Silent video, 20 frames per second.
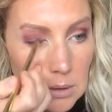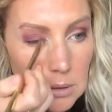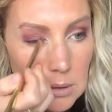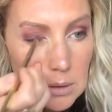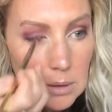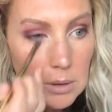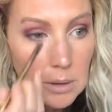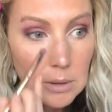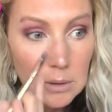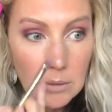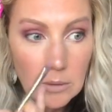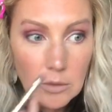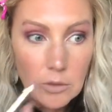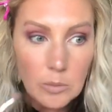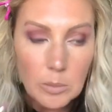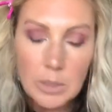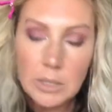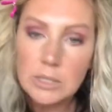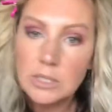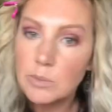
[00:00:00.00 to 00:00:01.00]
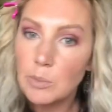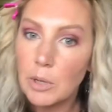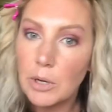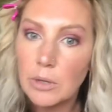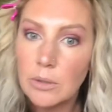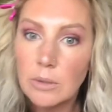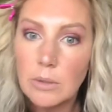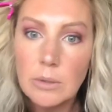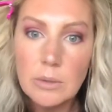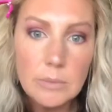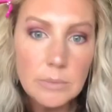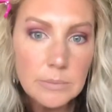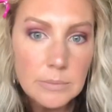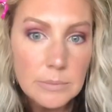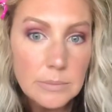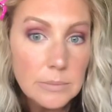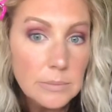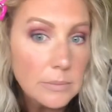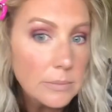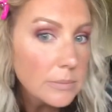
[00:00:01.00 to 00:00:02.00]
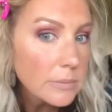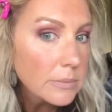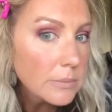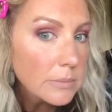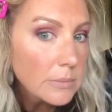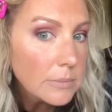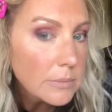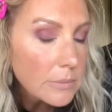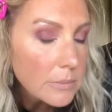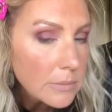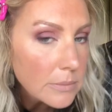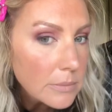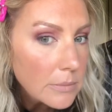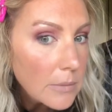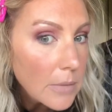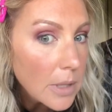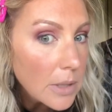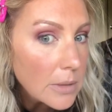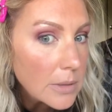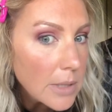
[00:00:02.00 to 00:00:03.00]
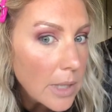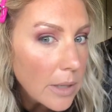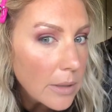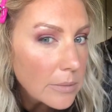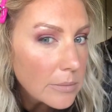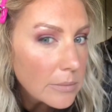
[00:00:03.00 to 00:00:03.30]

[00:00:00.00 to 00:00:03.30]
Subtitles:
and a little bit of sparkle. How's that?